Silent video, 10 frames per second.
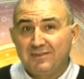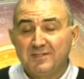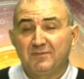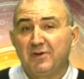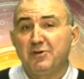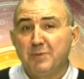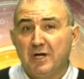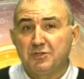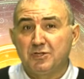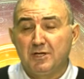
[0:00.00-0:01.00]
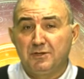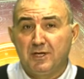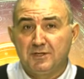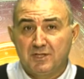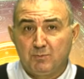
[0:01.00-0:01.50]
this very much, and
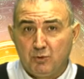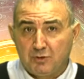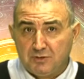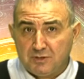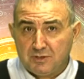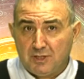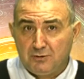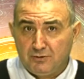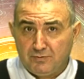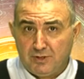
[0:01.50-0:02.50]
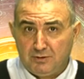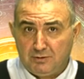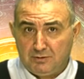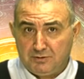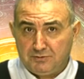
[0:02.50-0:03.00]
they support this kind of
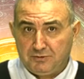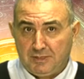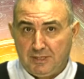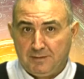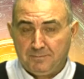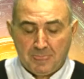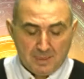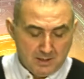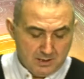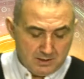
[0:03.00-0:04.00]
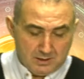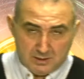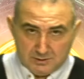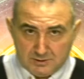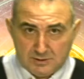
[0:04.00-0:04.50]
ideology, really.
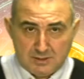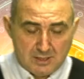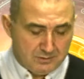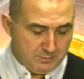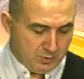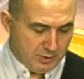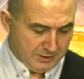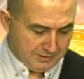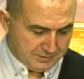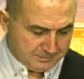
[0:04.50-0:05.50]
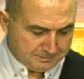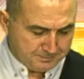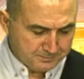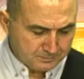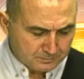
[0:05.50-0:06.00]
This is another point.
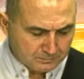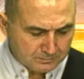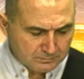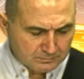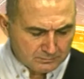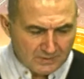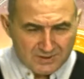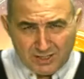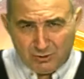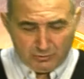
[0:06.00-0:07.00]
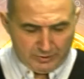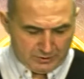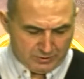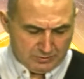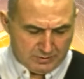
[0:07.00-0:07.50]
They
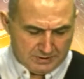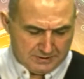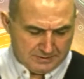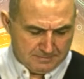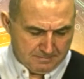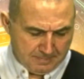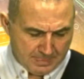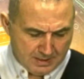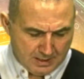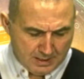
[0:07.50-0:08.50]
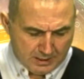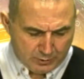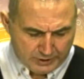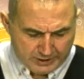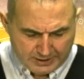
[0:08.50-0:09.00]
always do this.
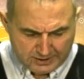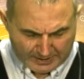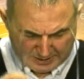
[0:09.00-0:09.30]
Okay,